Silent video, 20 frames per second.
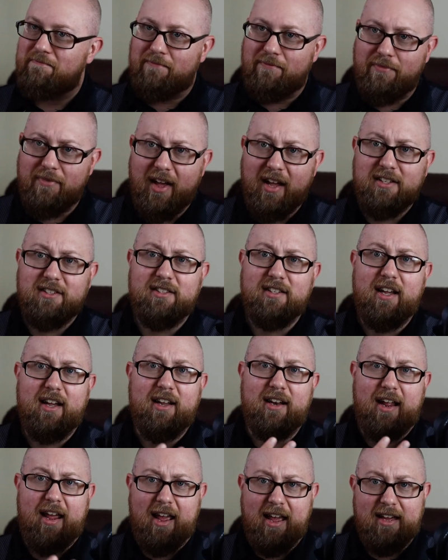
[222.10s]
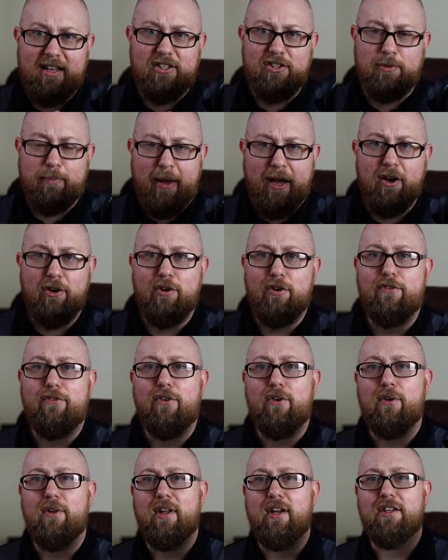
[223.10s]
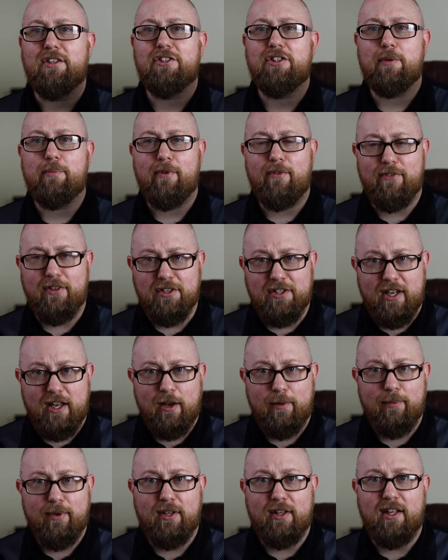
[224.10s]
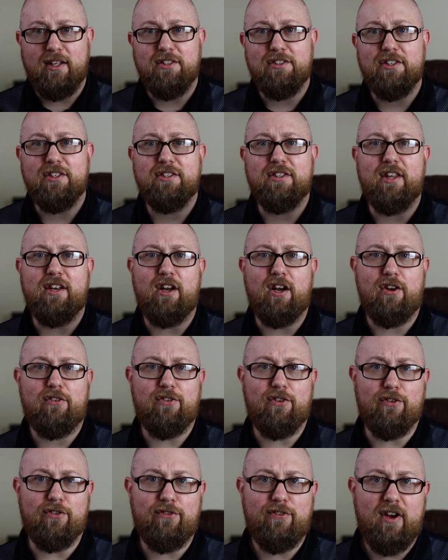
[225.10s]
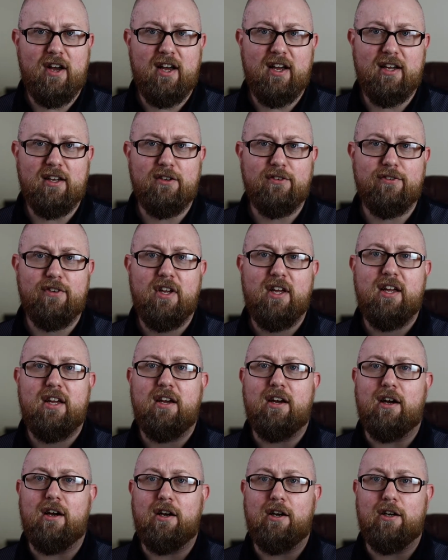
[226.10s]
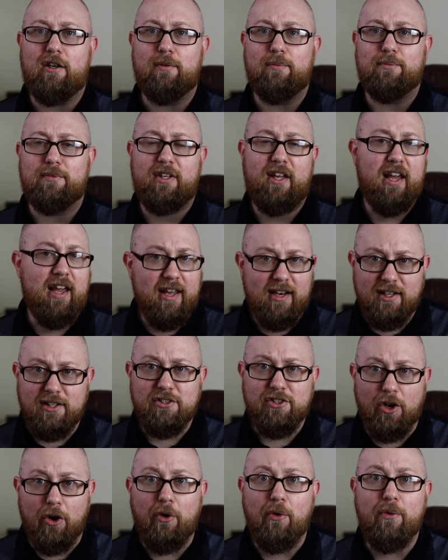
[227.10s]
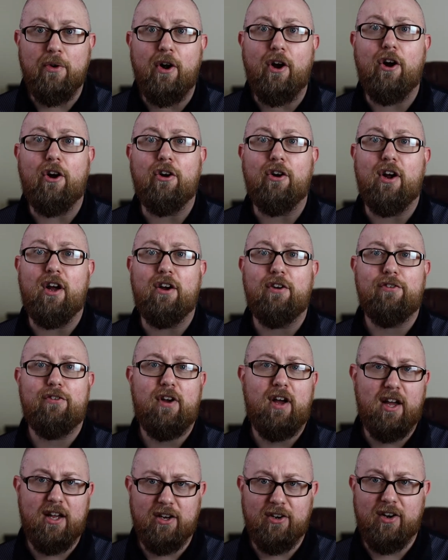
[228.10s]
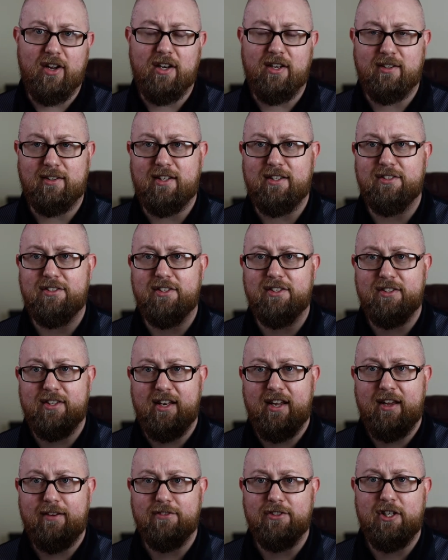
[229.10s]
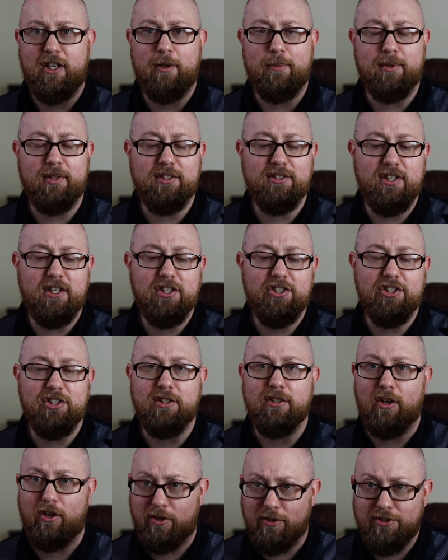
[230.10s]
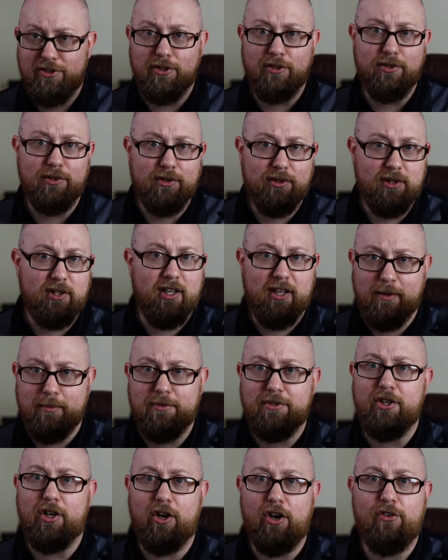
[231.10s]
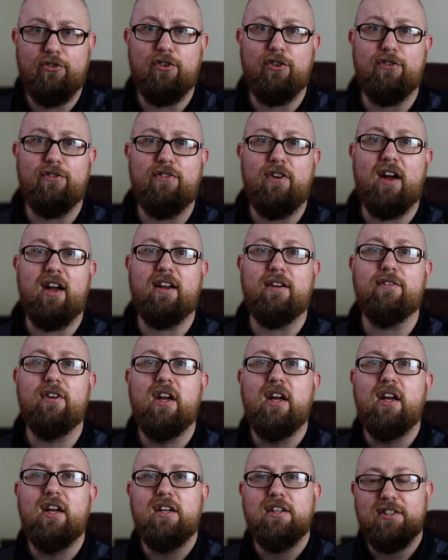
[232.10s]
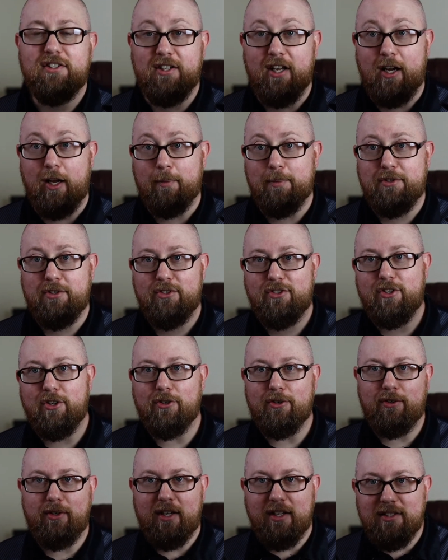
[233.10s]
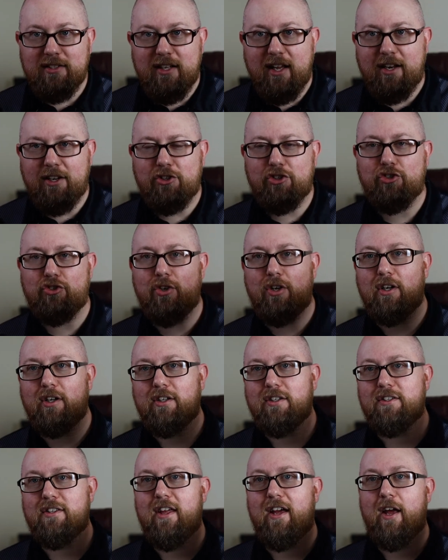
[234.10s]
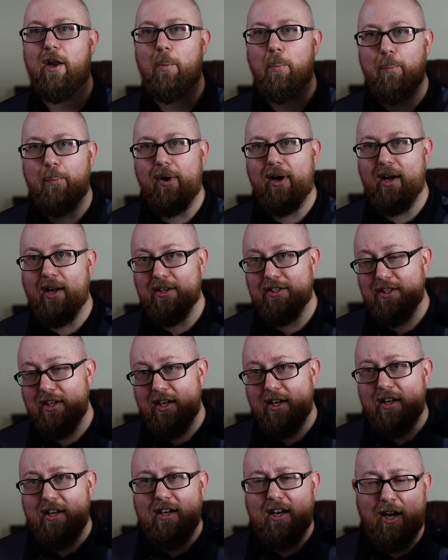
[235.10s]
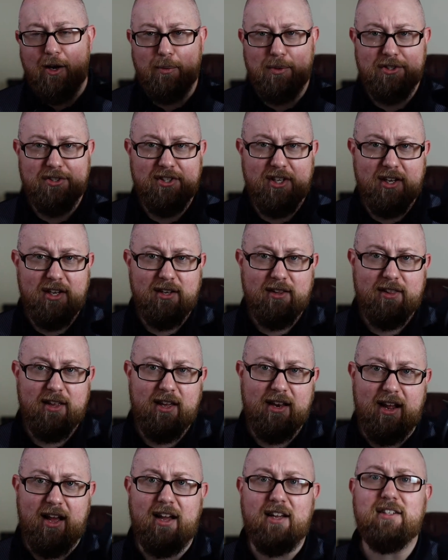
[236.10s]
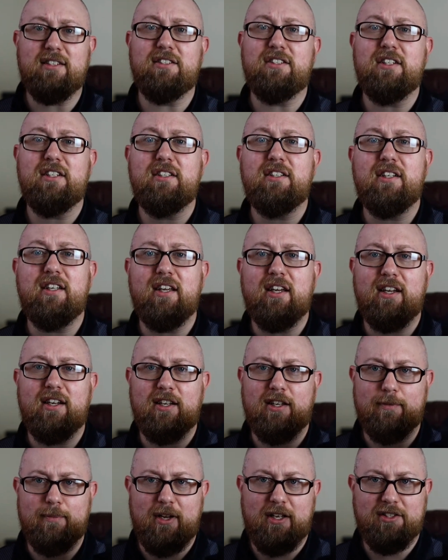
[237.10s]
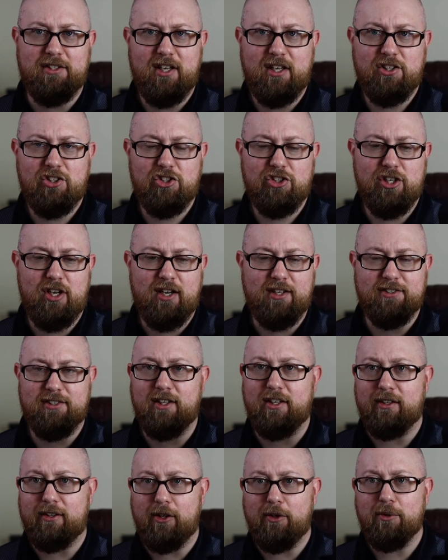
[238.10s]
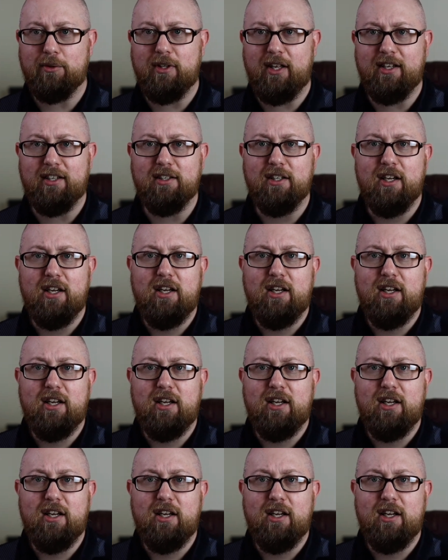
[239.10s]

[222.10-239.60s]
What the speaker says: That's not as powerful as some of the Tamron lenses that offer 5. Canon's own RF higher-end lenses that have stabilization also claim to offer 5 stops, so it's not as strong as that. But I will say that I did get, in my test shots in low light